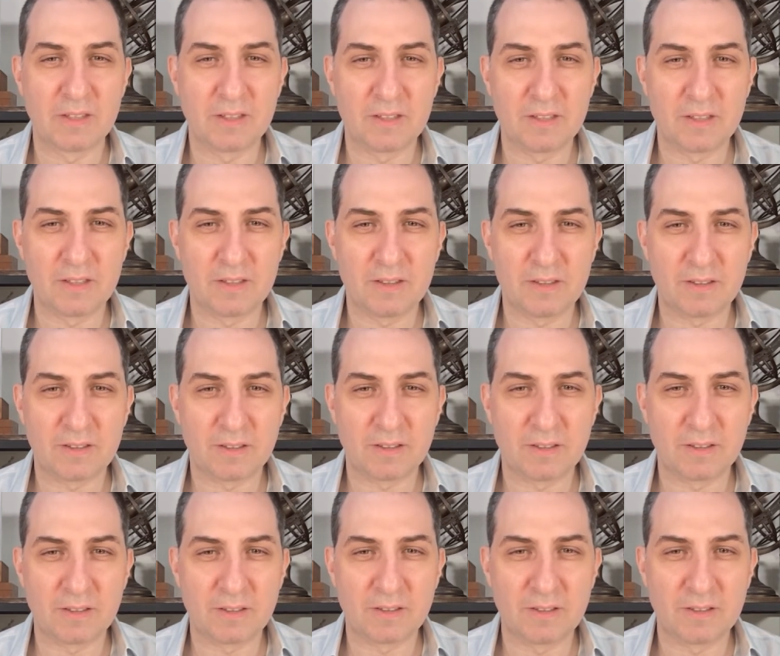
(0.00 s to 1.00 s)

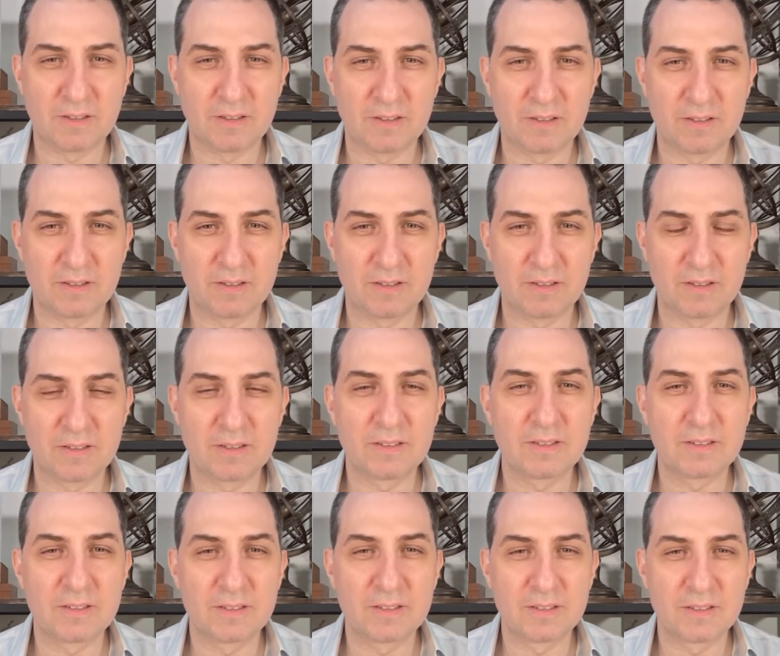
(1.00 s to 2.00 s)

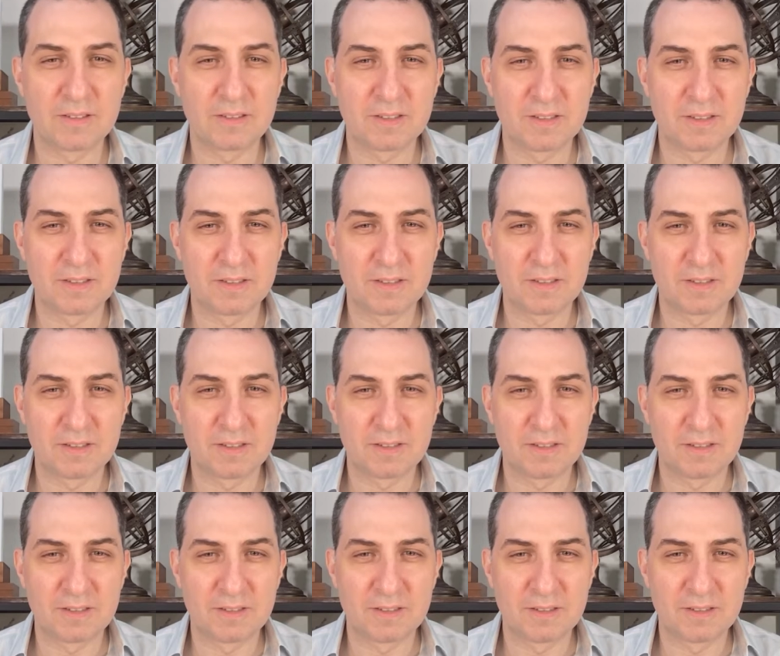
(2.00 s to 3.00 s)

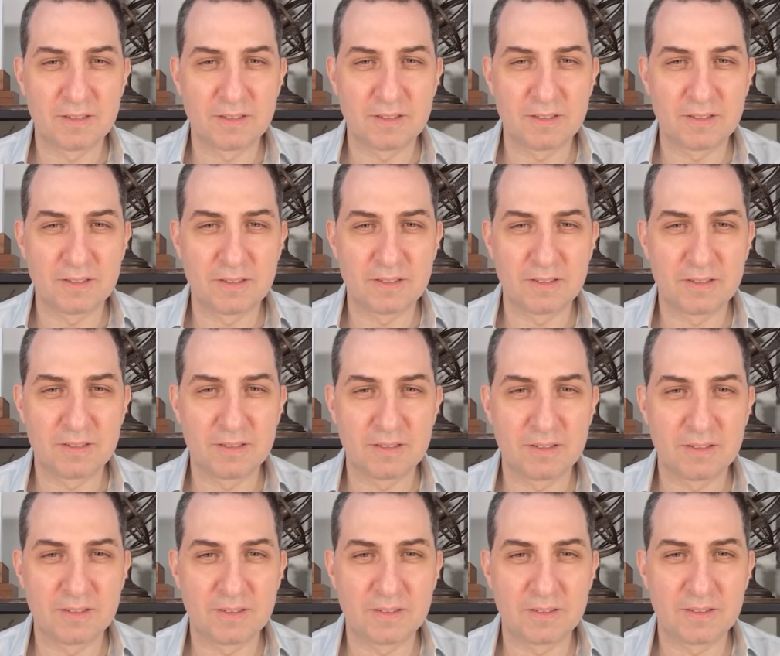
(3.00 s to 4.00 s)

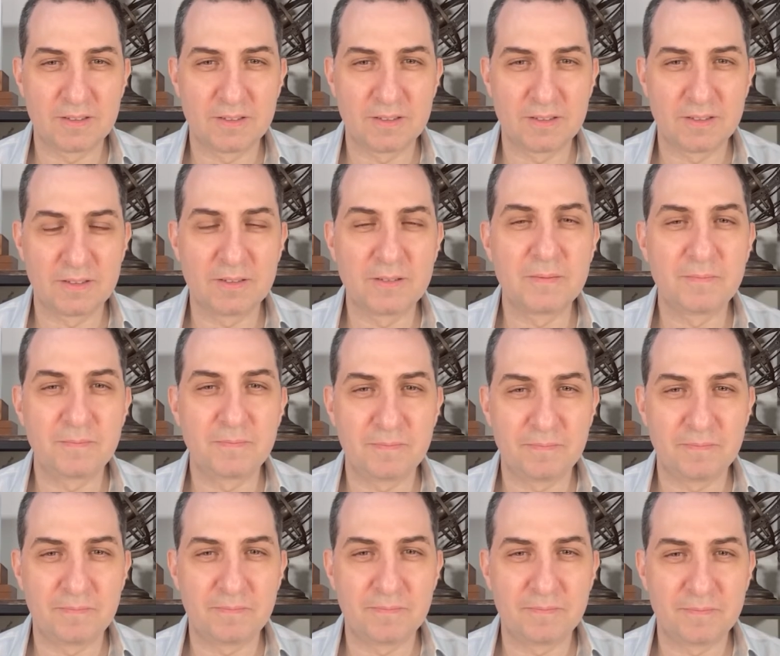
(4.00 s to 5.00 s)

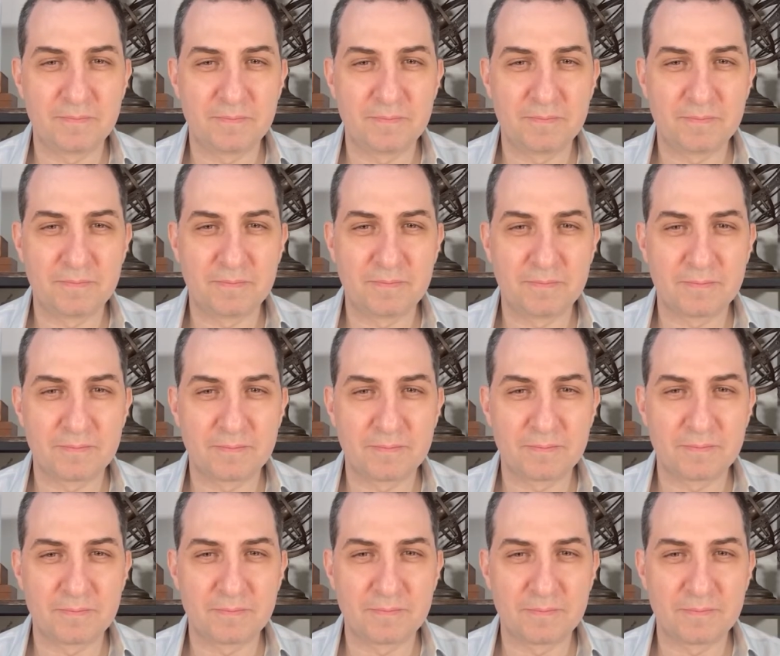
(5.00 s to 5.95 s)
The person shown says nothing.